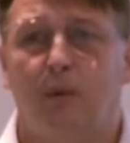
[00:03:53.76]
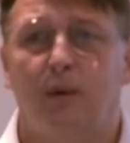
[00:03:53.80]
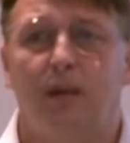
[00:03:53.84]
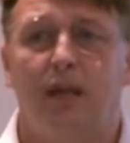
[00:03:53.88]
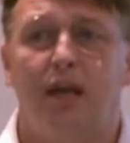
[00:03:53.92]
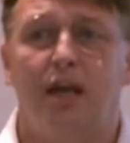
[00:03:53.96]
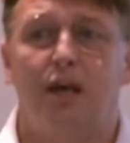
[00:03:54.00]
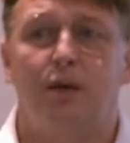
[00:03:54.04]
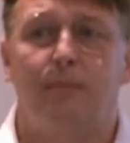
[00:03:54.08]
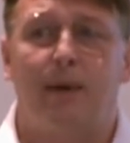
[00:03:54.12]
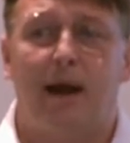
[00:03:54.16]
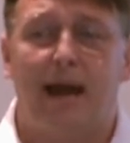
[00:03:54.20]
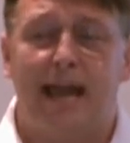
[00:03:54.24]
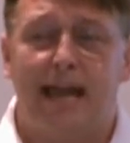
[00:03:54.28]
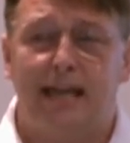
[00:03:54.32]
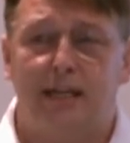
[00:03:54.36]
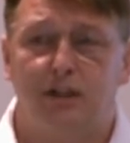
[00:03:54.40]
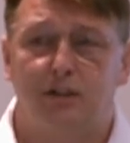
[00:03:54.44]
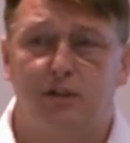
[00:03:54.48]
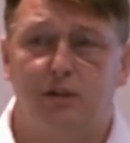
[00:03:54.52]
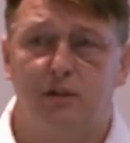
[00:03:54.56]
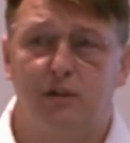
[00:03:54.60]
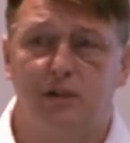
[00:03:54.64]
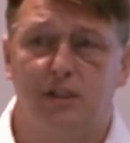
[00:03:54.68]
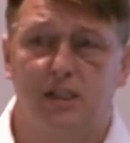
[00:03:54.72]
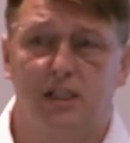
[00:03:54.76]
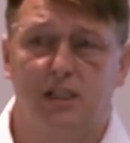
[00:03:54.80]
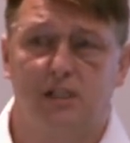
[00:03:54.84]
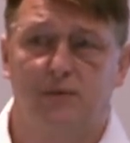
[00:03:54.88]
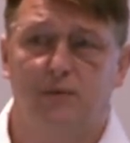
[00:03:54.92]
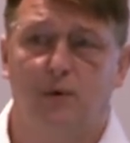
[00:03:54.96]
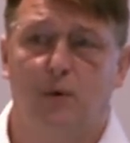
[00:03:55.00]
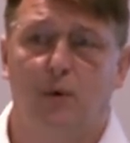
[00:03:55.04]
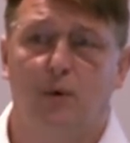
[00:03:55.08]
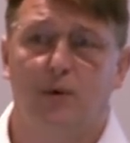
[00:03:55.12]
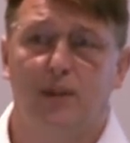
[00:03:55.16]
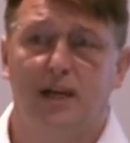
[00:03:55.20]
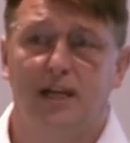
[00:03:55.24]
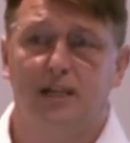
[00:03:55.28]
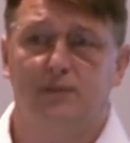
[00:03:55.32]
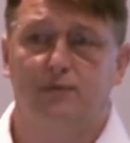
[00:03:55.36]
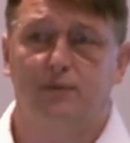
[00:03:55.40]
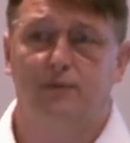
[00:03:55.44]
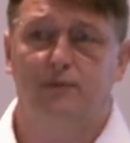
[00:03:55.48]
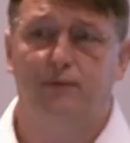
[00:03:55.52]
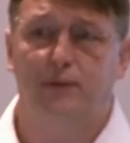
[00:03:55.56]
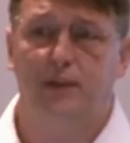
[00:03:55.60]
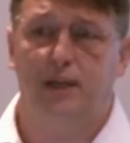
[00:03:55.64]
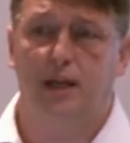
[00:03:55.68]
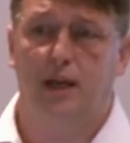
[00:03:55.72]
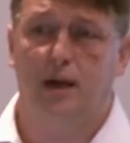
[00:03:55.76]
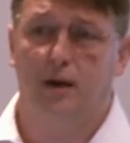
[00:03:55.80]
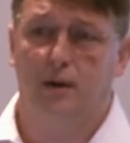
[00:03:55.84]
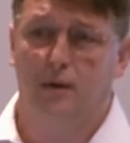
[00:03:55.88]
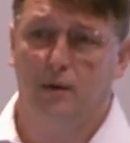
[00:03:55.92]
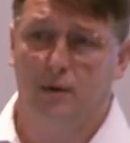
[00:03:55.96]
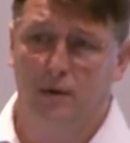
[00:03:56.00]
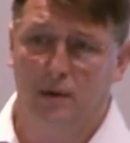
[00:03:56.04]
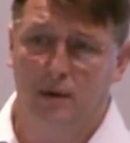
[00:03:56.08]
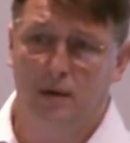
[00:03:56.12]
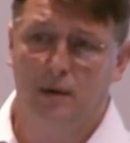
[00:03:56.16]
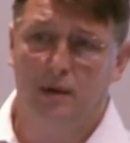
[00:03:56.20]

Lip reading: When you hear about H.264, that is for video.